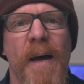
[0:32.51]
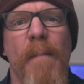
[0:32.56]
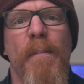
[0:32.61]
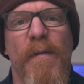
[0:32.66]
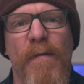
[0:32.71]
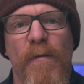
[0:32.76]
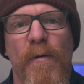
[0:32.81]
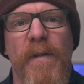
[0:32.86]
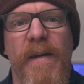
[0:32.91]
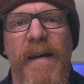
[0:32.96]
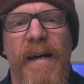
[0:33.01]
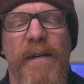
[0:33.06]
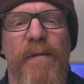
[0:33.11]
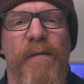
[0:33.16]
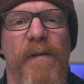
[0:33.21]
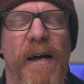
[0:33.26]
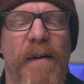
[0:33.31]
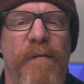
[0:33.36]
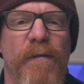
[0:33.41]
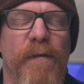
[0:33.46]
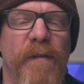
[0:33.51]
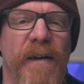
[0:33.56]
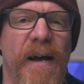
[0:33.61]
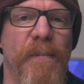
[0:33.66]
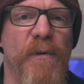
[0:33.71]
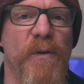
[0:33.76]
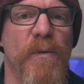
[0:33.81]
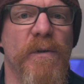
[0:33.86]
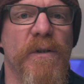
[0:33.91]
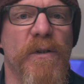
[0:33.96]
before the end of life of
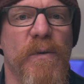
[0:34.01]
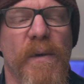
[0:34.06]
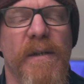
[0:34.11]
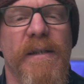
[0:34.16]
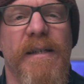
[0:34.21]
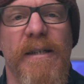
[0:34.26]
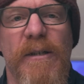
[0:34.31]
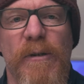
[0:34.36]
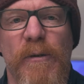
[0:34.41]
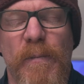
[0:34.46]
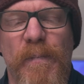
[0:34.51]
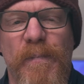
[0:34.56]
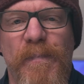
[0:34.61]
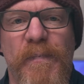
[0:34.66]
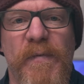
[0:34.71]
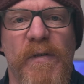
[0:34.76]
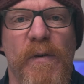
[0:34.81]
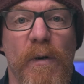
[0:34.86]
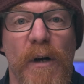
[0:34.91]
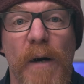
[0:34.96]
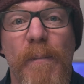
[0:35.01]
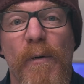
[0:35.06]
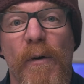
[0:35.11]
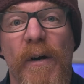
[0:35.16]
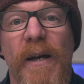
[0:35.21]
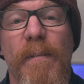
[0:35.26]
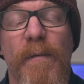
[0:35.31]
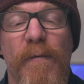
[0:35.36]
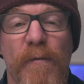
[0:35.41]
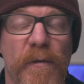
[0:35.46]
Capture One 22. So
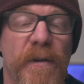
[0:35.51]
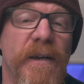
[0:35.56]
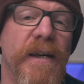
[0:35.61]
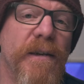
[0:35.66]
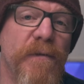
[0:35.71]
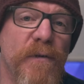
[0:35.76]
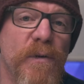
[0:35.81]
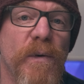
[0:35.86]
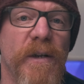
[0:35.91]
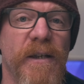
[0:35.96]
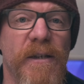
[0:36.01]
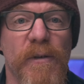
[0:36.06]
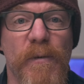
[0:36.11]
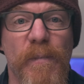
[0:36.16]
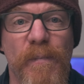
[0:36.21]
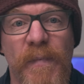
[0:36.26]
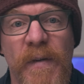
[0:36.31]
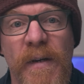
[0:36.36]
upgrade before the end of 22.